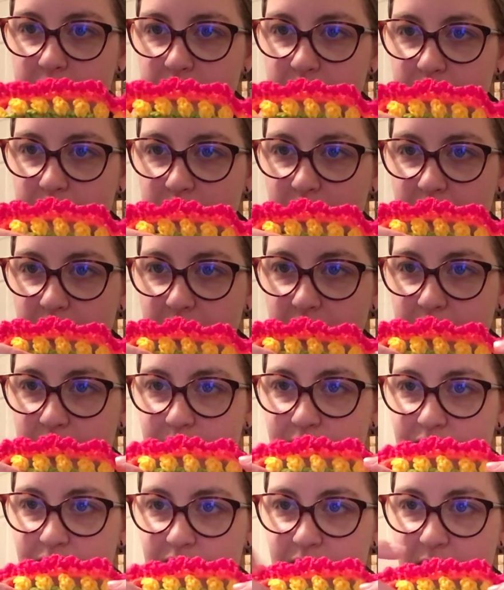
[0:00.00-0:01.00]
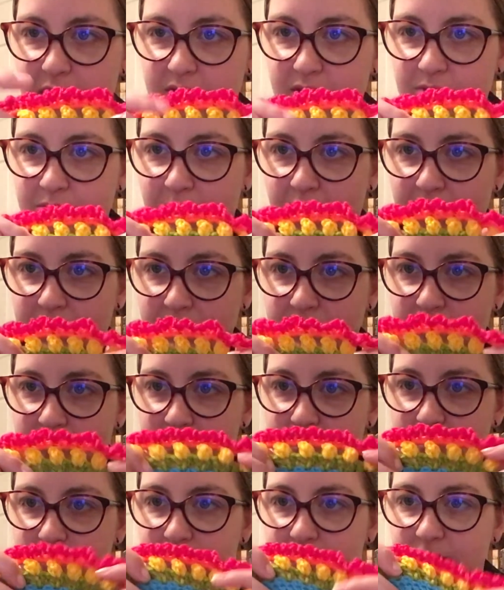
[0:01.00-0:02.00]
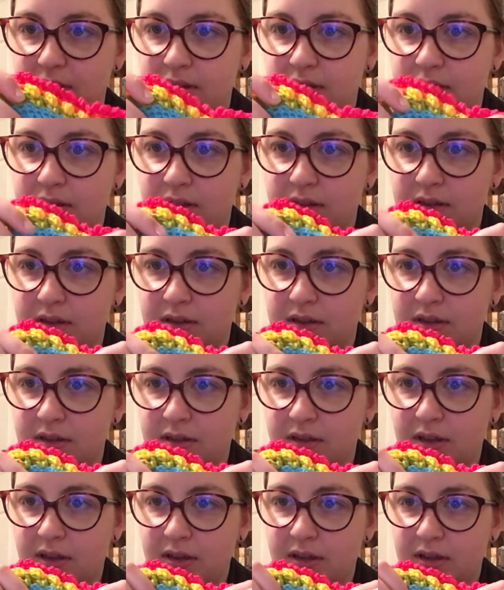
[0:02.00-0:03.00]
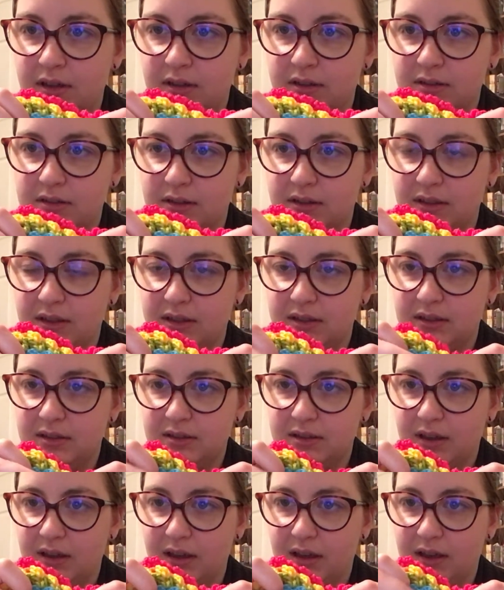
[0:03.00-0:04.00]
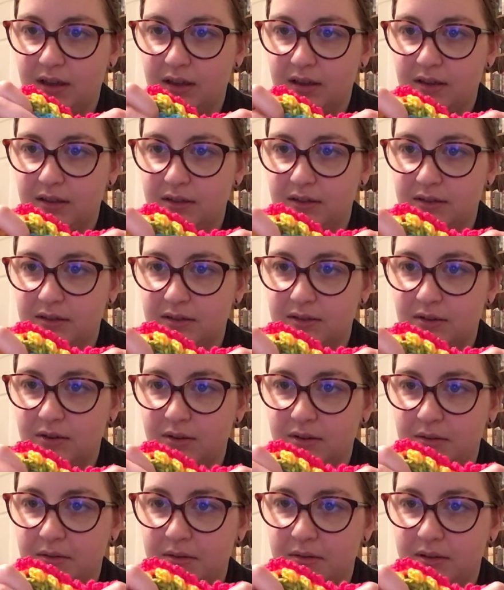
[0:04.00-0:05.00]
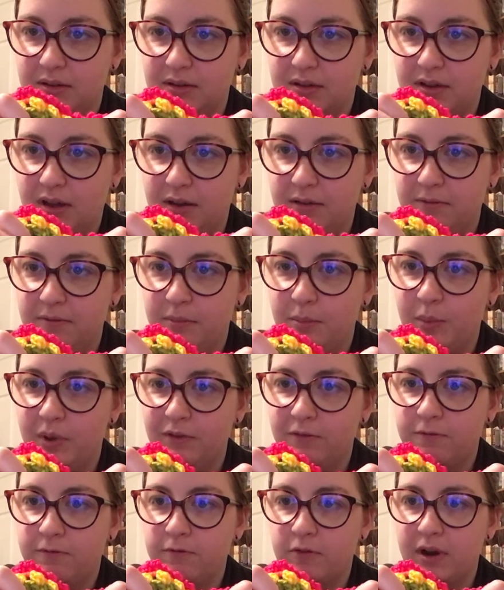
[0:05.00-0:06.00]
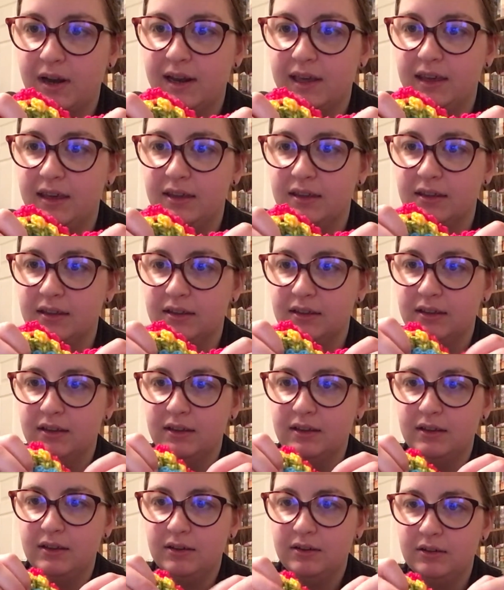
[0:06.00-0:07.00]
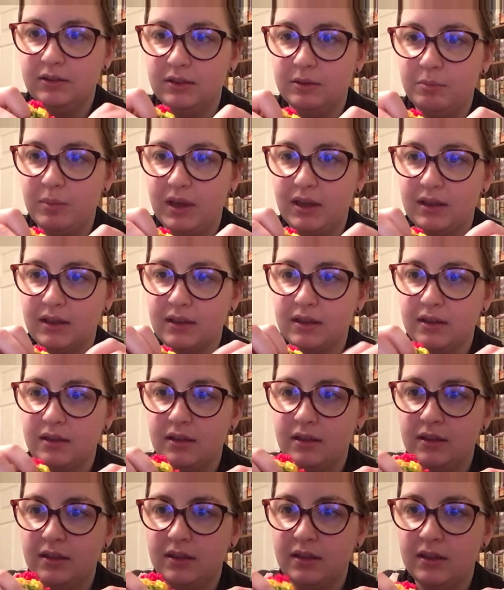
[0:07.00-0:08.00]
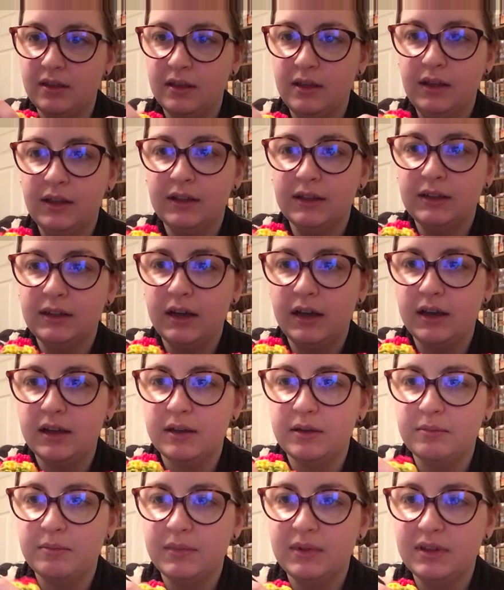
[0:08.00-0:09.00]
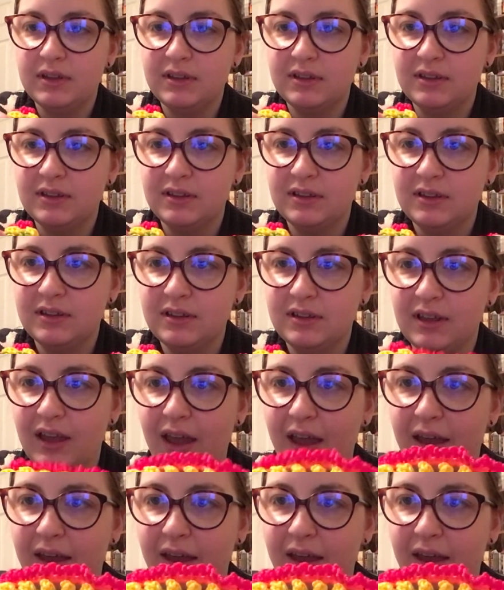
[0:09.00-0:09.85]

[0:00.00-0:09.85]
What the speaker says: like kind of pattern to it. So this it's got this kind of bit frilly and the pink. Yeah.